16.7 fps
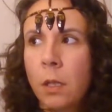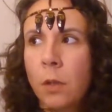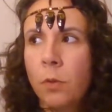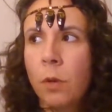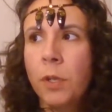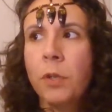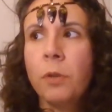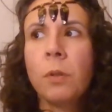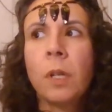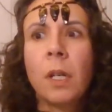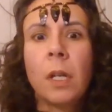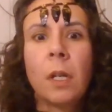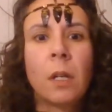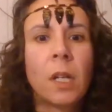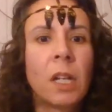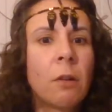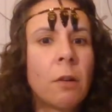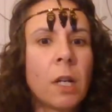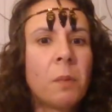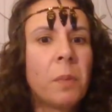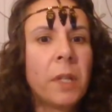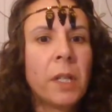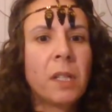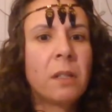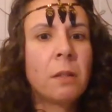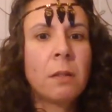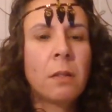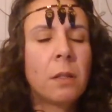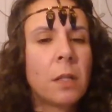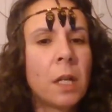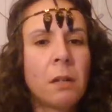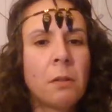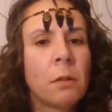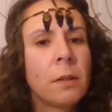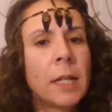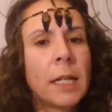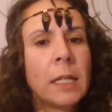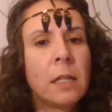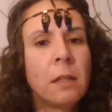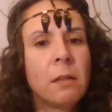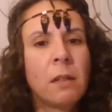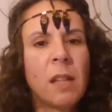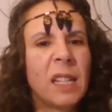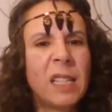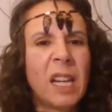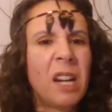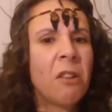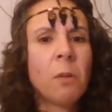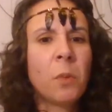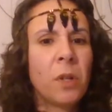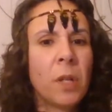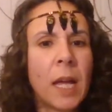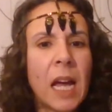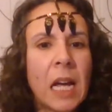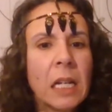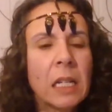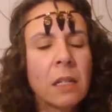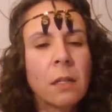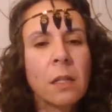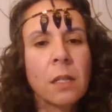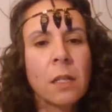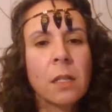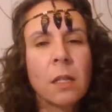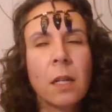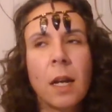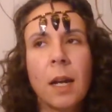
are doing incredibly terrible acts